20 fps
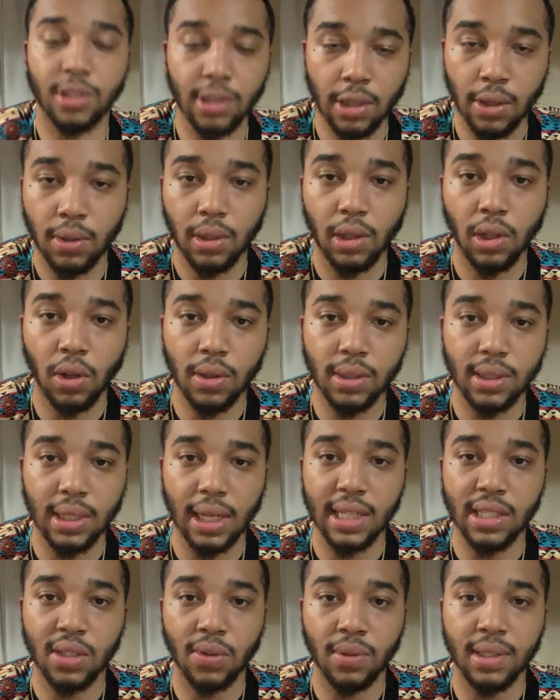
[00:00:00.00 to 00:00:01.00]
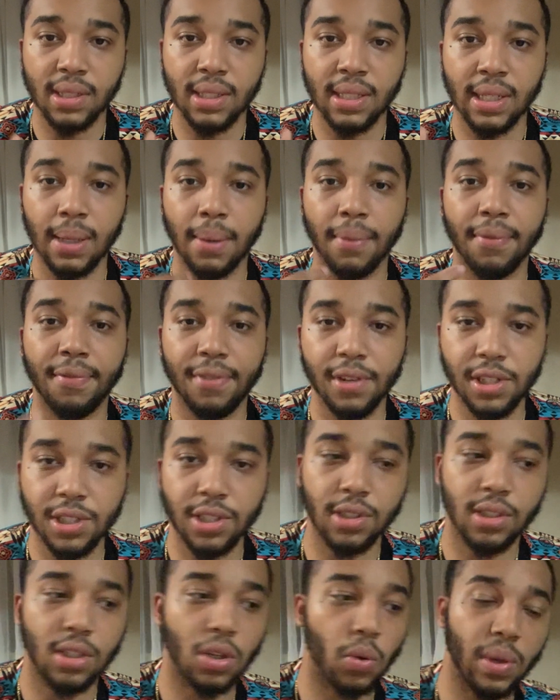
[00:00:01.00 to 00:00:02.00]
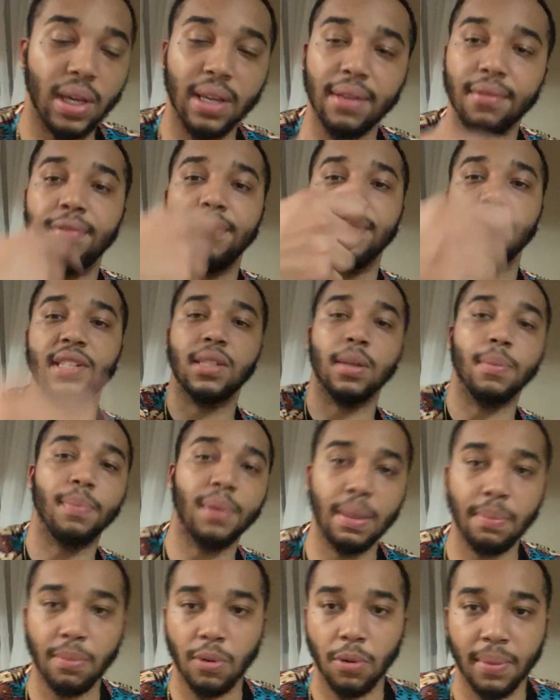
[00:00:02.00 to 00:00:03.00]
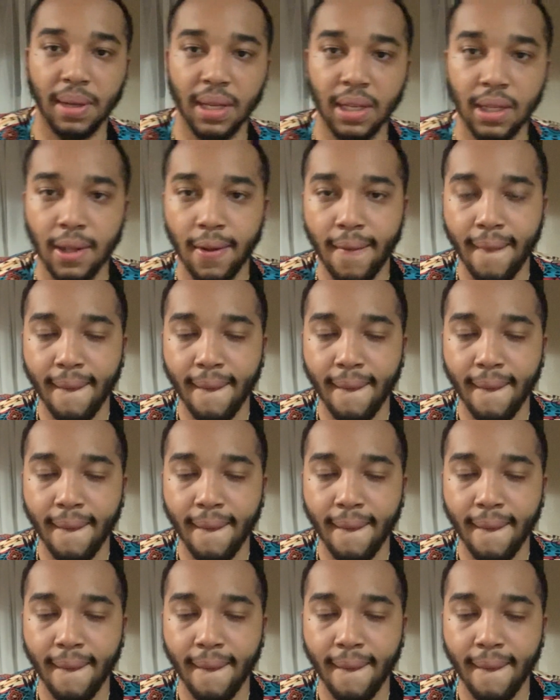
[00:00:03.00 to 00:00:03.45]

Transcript: The Lord said he's going to set up fishers so we can fish the people, man.